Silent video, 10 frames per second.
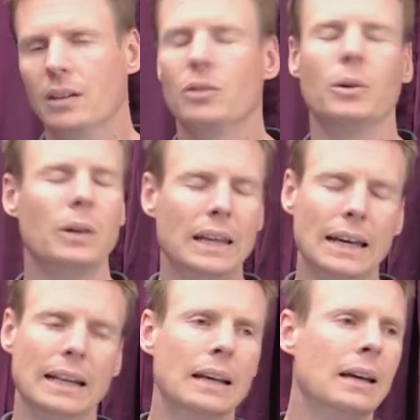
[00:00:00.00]
So
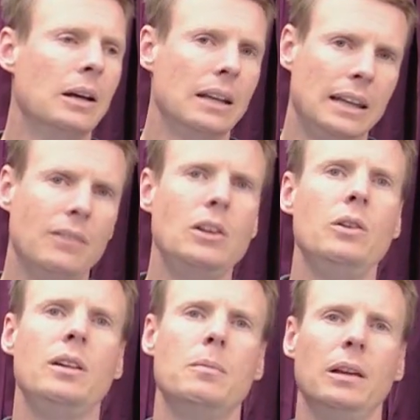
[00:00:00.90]
again, giving
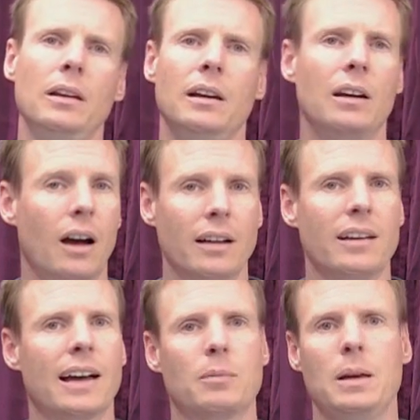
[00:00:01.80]
you the ability to
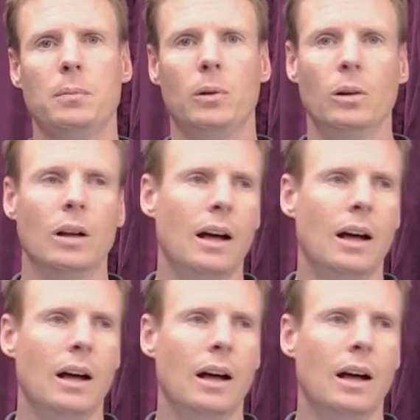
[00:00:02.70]
contact people,